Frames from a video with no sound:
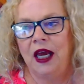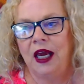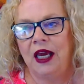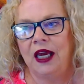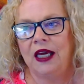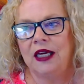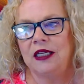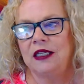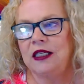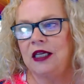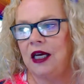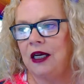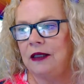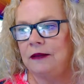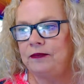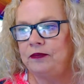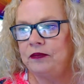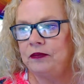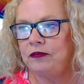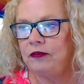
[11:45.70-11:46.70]
And
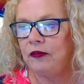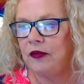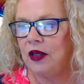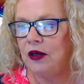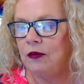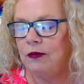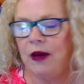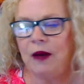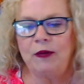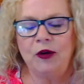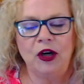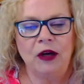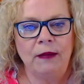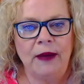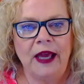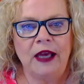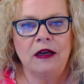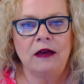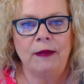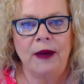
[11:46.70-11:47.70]
um, remember
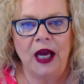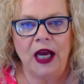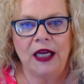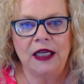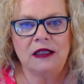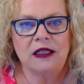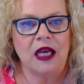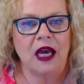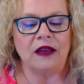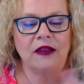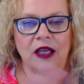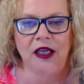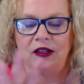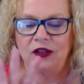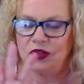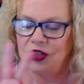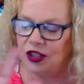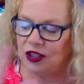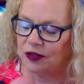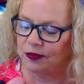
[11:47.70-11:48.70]
Amanda Bynes? I think
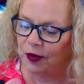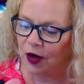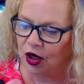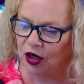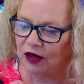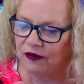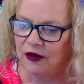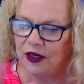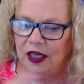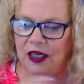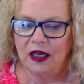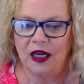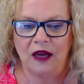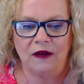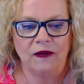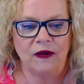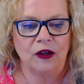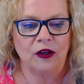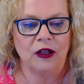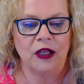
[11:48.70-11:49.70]
she's part of it.
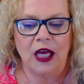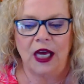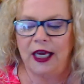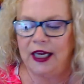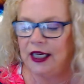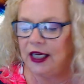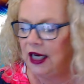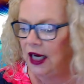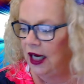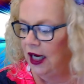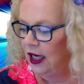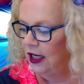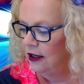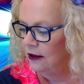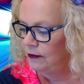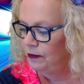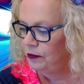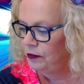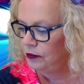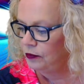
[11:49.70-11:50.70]
I feel like
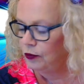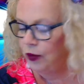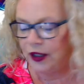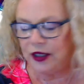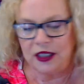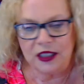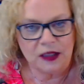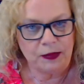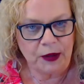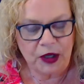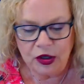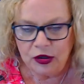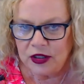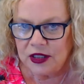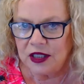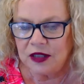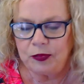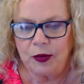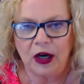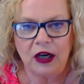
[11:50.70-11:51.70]
um, Britney
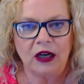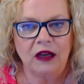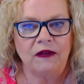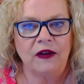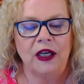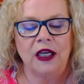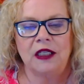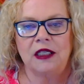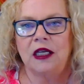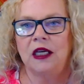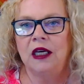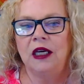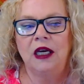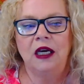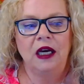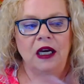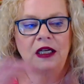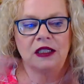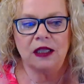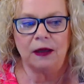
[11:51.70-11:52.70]
Spears is part of it.
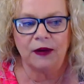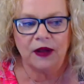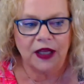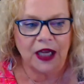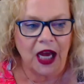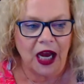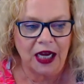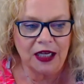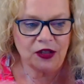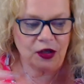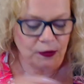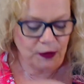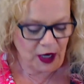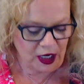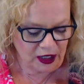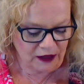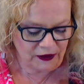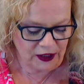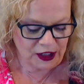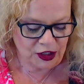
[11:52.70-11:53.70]
Some of the guys are
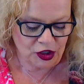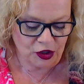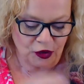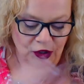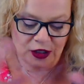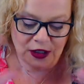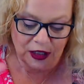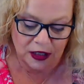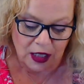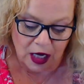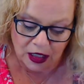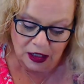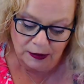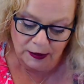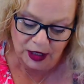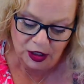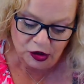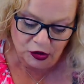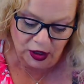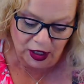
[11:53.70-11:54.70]
part of it. So there's a
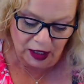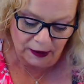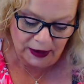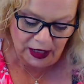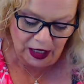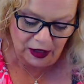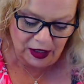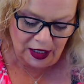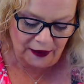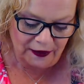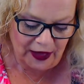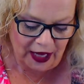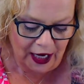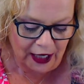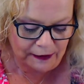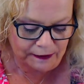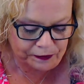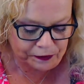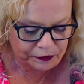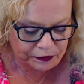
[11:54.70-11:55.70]
documentary coming out on
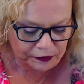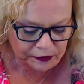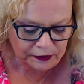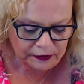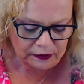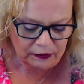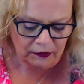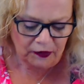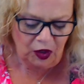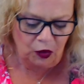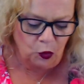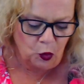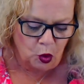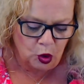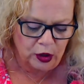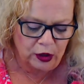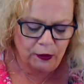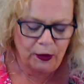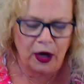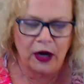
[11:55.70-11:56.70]
that.
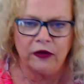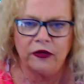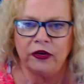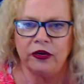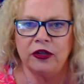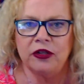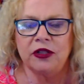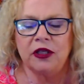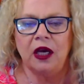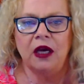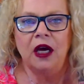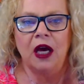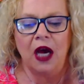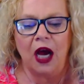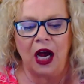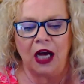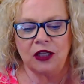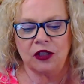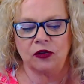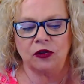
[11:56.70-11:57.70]
Warner Brothers
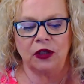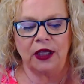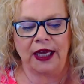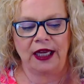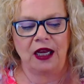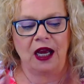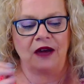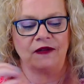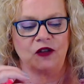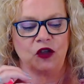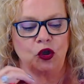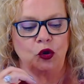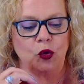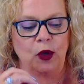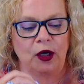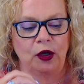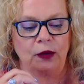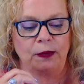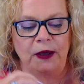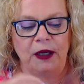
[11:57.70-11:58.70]
also laid off
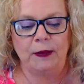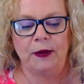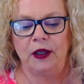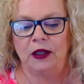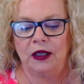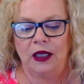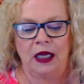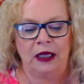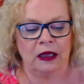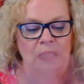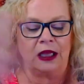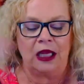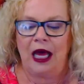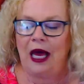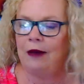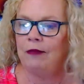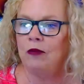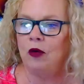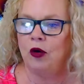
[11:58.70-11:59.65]
200 people. A lot